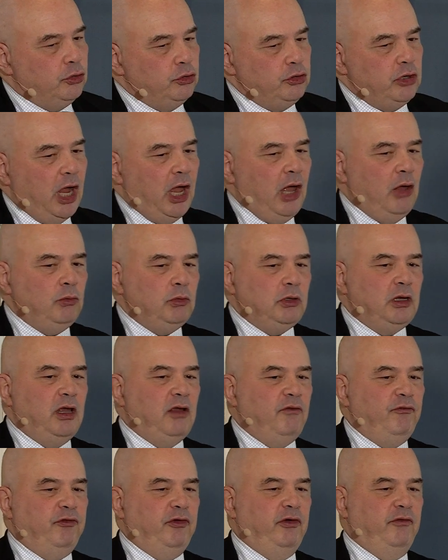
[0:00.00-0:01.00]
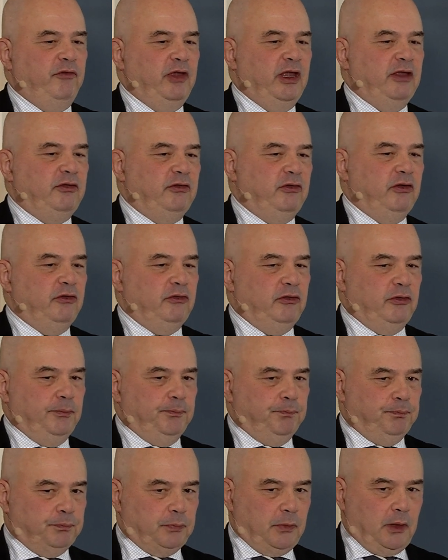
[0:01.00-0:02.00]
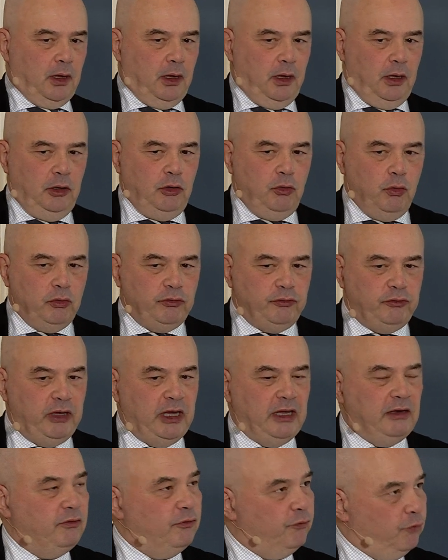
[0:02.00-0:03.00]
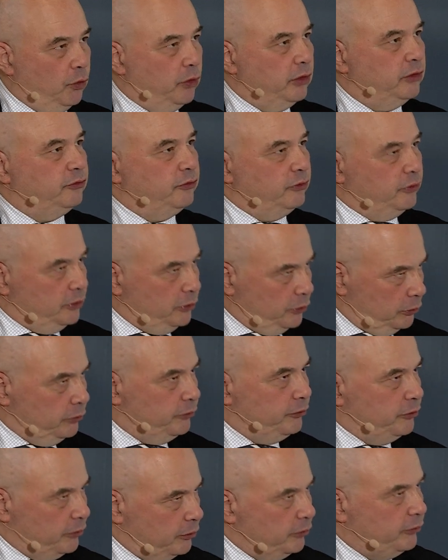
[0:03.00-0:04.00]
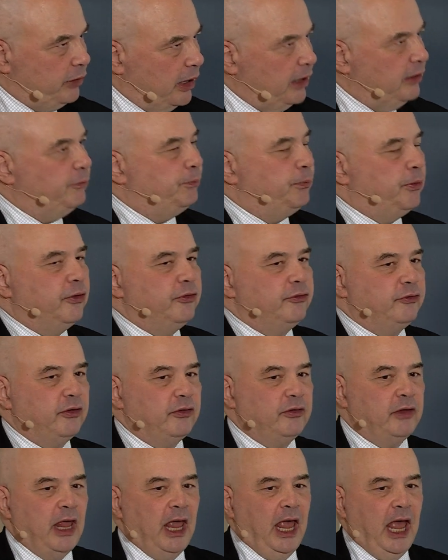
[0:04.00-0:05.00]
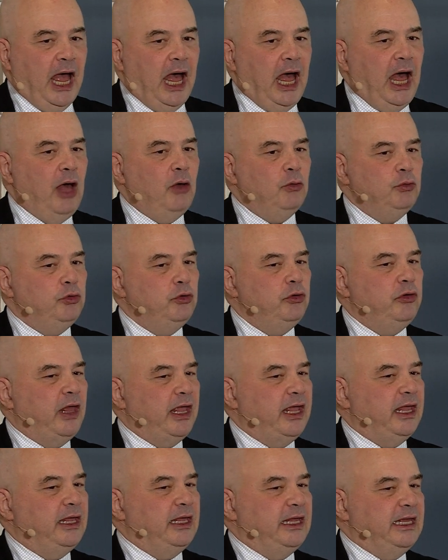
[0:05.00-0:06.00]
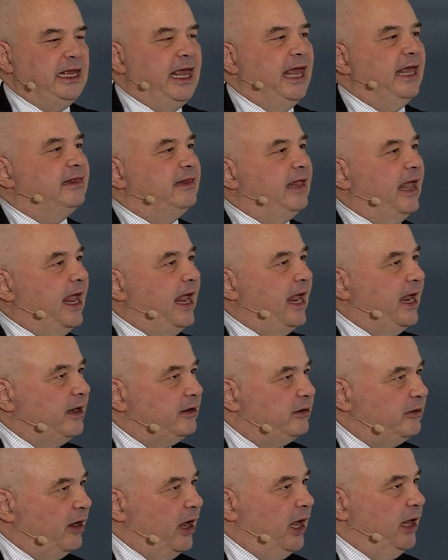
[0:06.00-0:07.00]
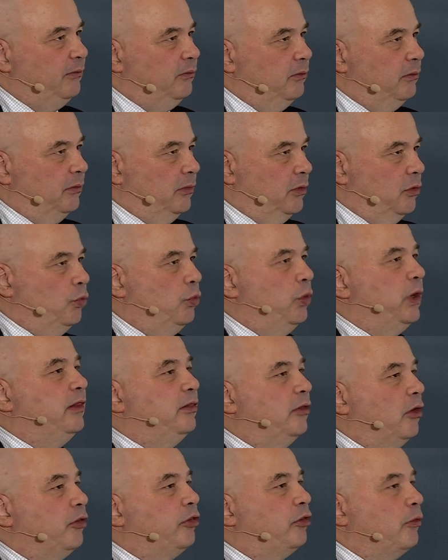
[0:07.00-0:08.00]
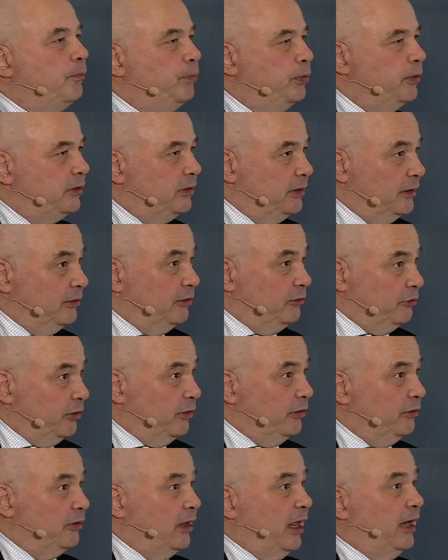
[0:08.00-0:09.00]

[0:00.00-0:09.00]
Could you outline for investors your sales force, your salesperson? How do they get airtime with orthopedicians?